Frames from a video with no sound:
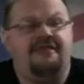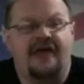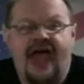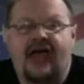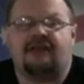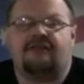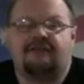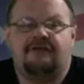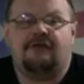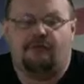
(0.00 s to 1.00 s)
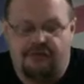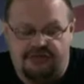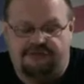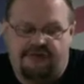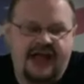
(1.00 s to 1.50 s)
That was
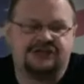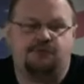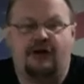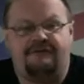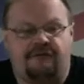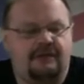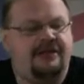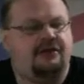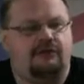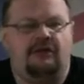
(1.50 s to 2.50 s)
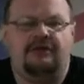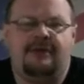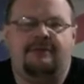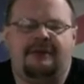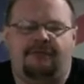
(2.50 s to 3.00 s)
the flashpoint for me that really
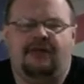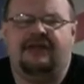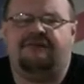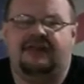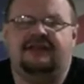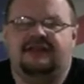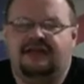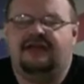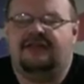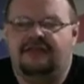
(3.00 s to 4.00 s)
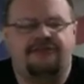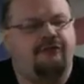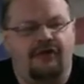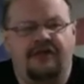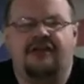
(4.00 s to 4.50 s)
made me believe that this
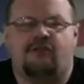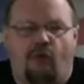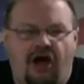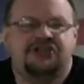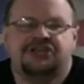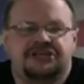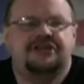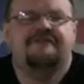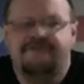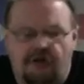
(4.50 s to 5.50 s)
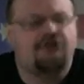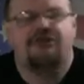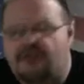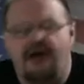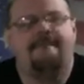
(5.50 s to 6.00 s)
really is Washington
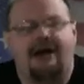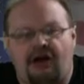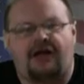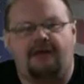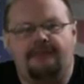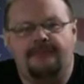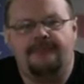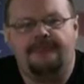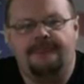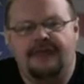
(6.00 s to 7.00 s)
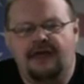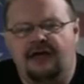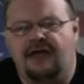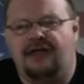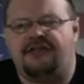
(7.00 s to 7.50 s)
versus America.
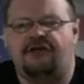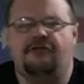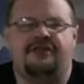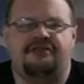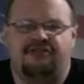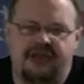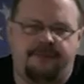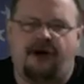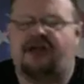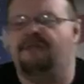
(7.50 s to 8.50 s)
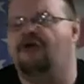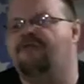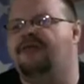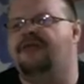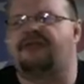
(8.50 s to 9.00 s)
And so this Tea Party
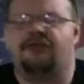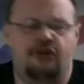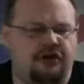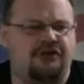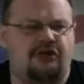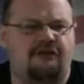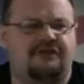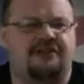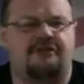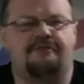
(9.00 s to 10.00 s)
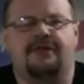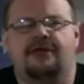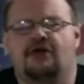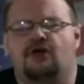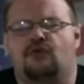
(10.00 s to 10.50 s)
movement, this new conservatism,
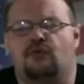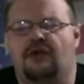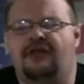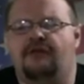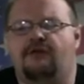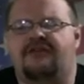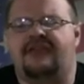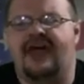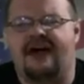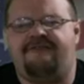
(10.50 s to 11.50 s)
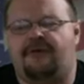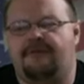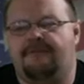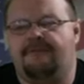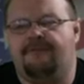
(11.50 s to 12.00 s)
really was an effort